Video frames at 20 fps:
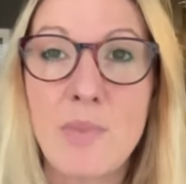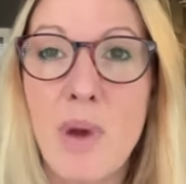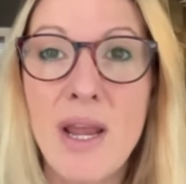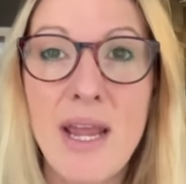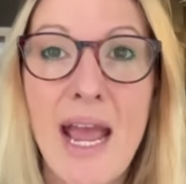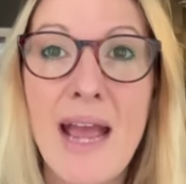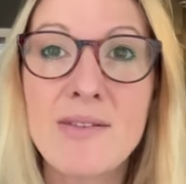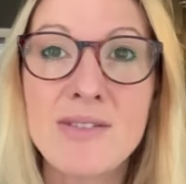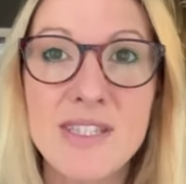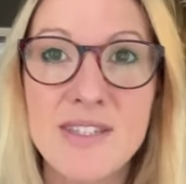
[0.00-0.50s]

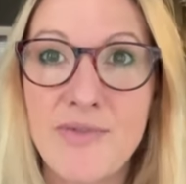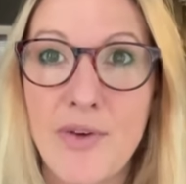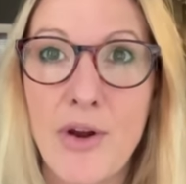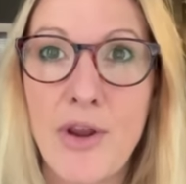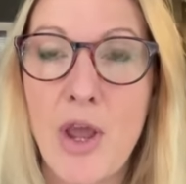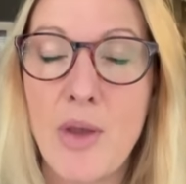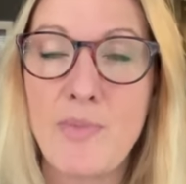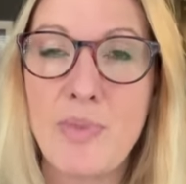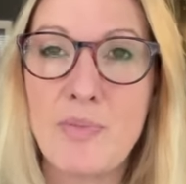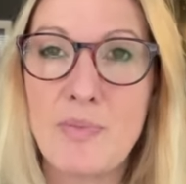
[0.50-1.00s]
house is very
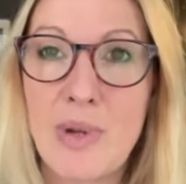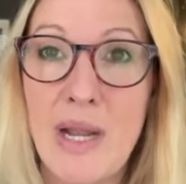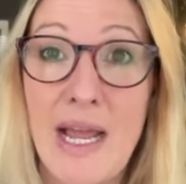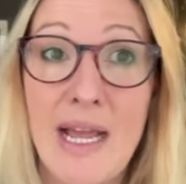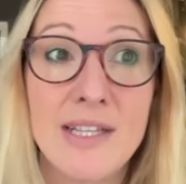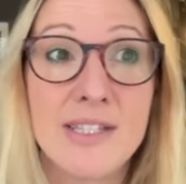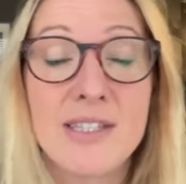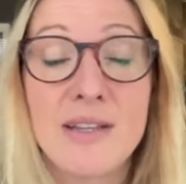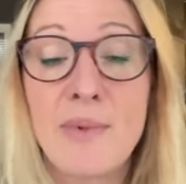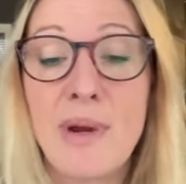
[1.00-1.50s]
open
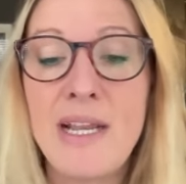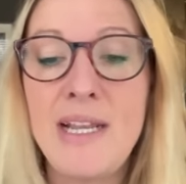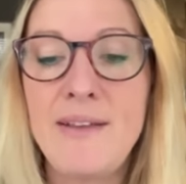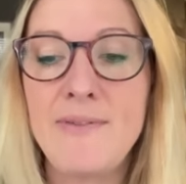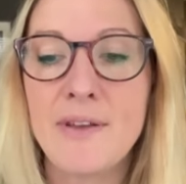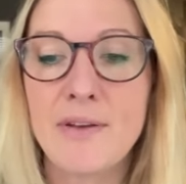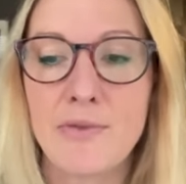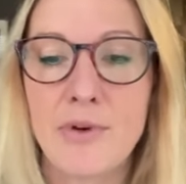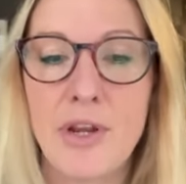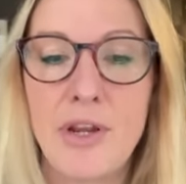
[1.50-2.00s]
plan. So my
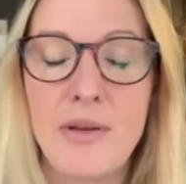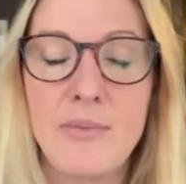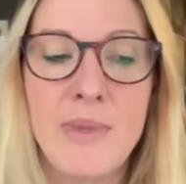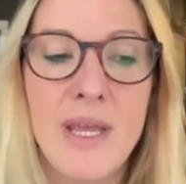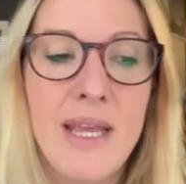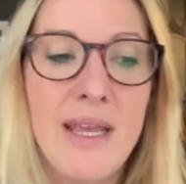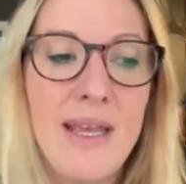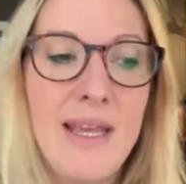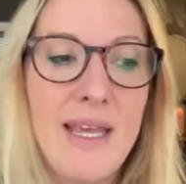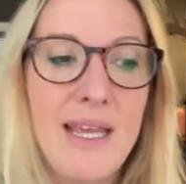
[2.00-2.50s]
living room
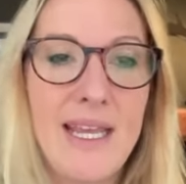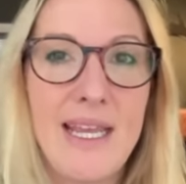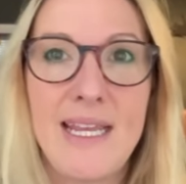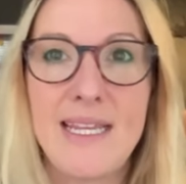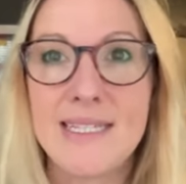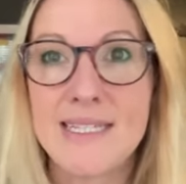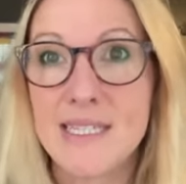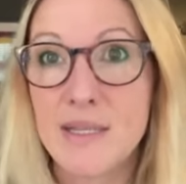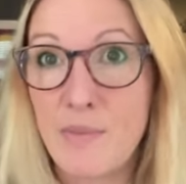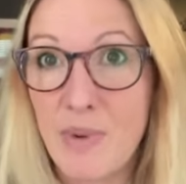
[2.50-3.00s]

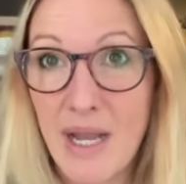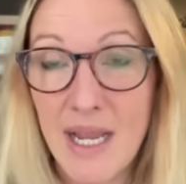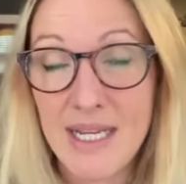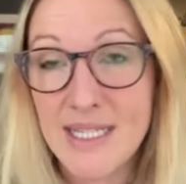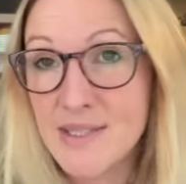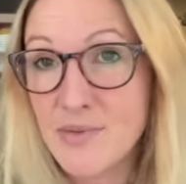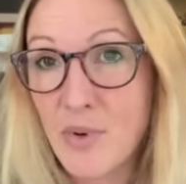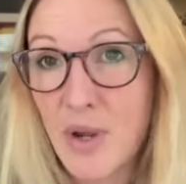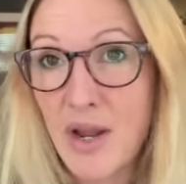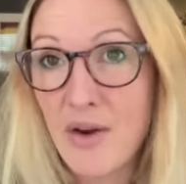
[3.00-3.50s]
is the
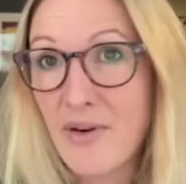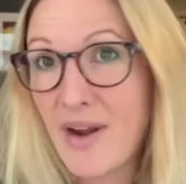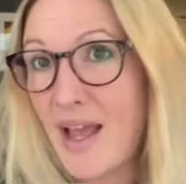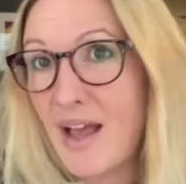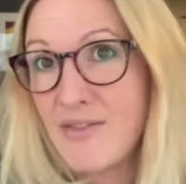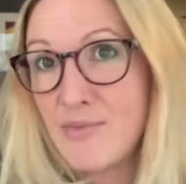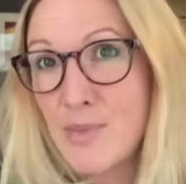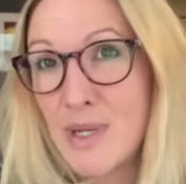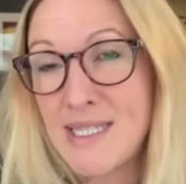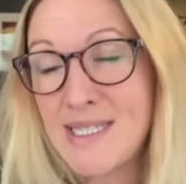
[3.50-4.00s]
place where I
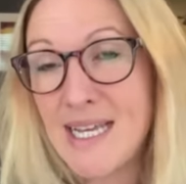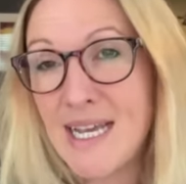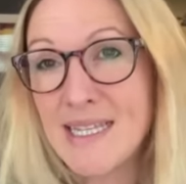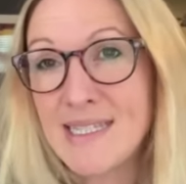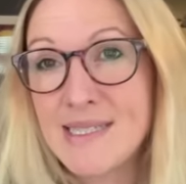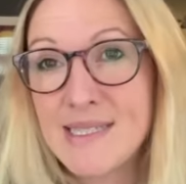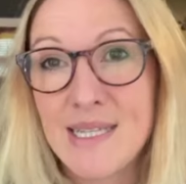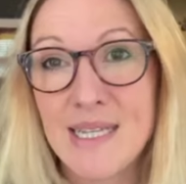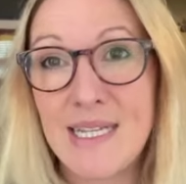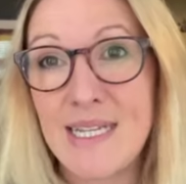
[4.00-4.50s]
have my
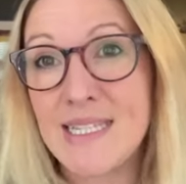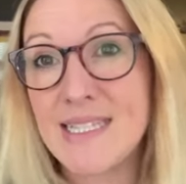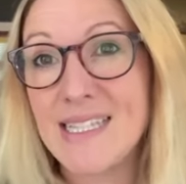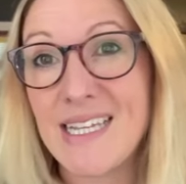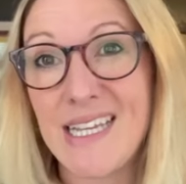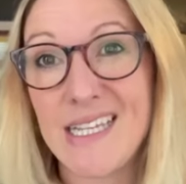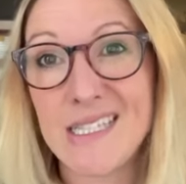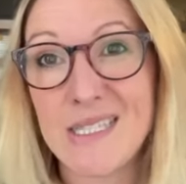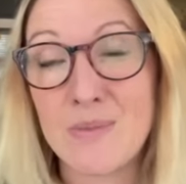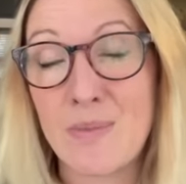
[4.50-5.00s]
desk, and
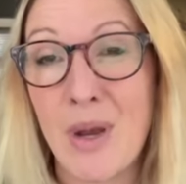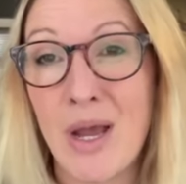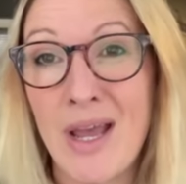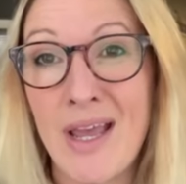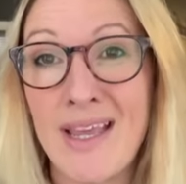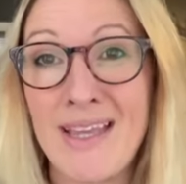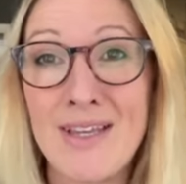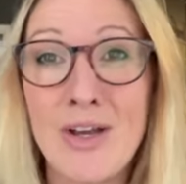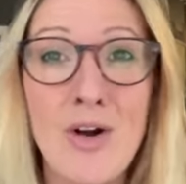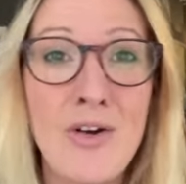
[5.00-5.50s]
it's
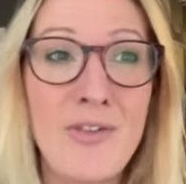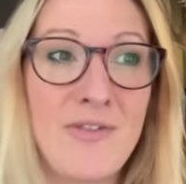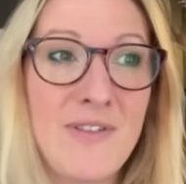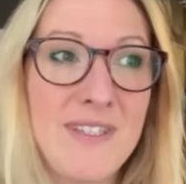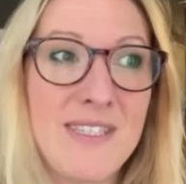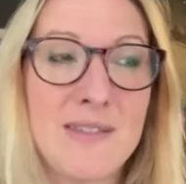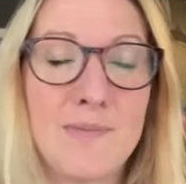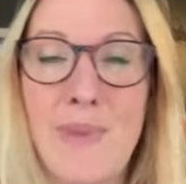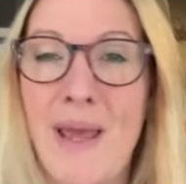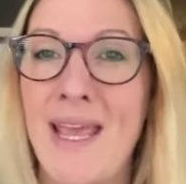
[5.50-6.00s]
my
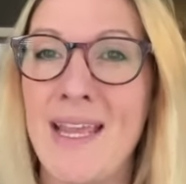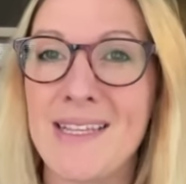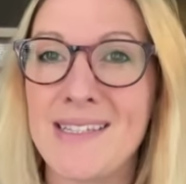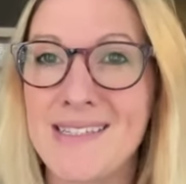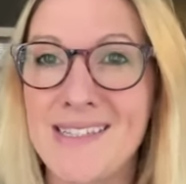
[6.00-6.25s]
office space.